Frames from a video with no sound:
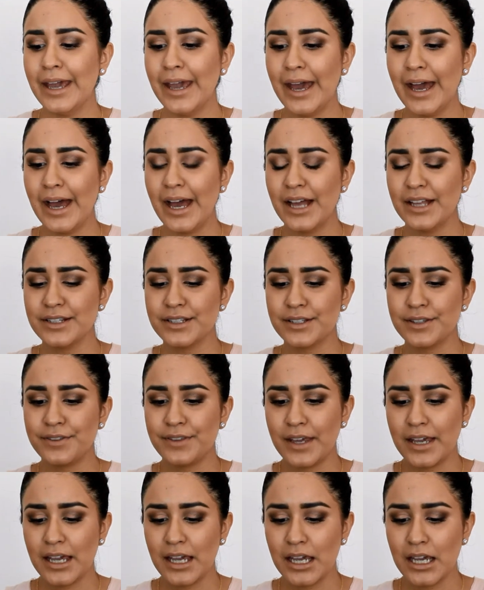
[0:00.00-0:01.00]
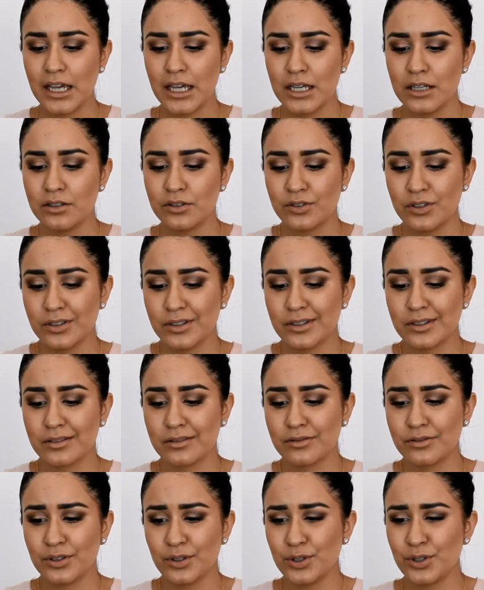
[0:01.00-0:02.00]
and they just
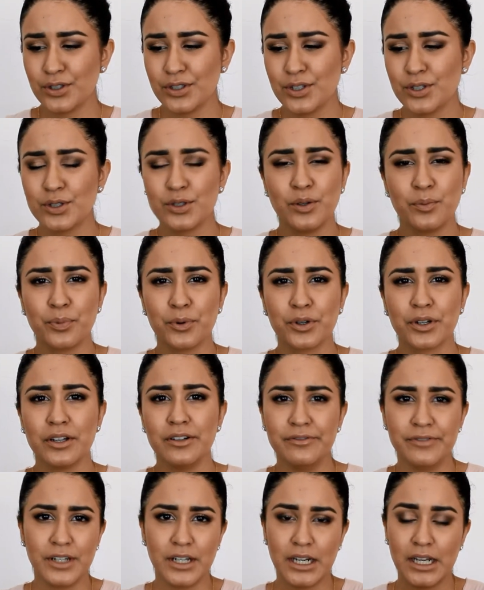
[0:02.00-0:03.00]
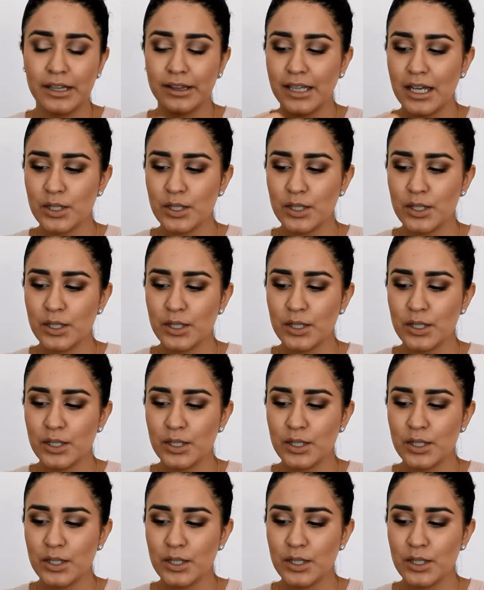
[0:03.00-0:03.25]
they're just super convenient.